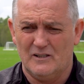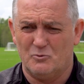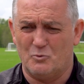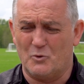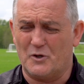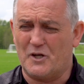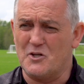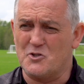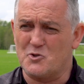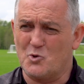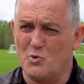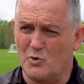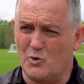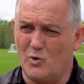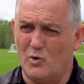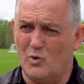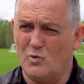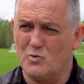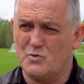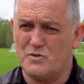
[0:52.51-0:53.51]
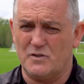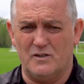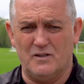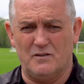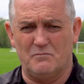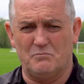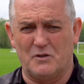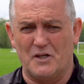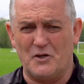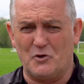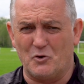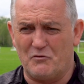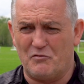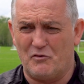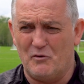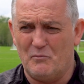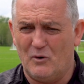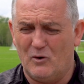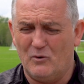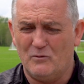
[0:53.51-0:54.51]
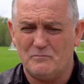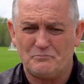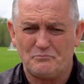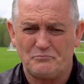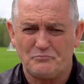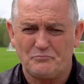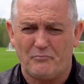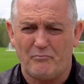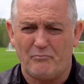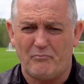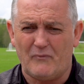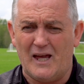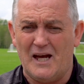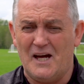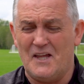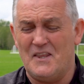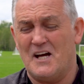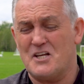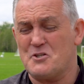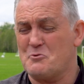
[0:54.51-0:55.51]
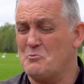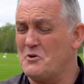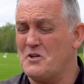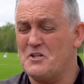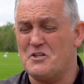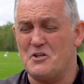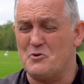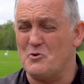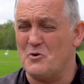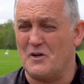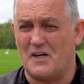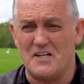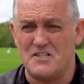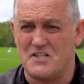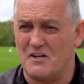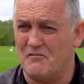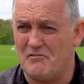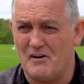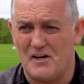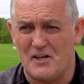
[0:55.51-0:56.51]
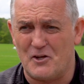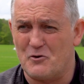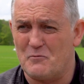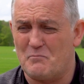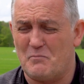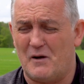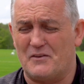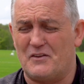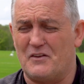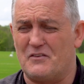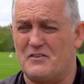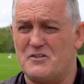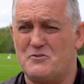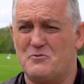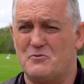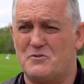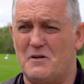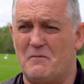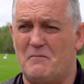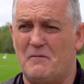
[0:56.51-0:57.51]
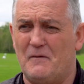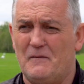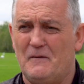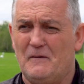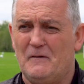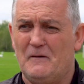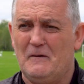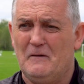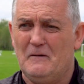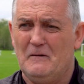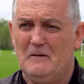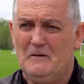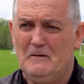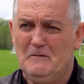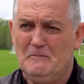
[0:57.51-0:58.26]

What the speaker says: we can score goals and play good football. And that's what we need to do against a very good Partick Thistle team. How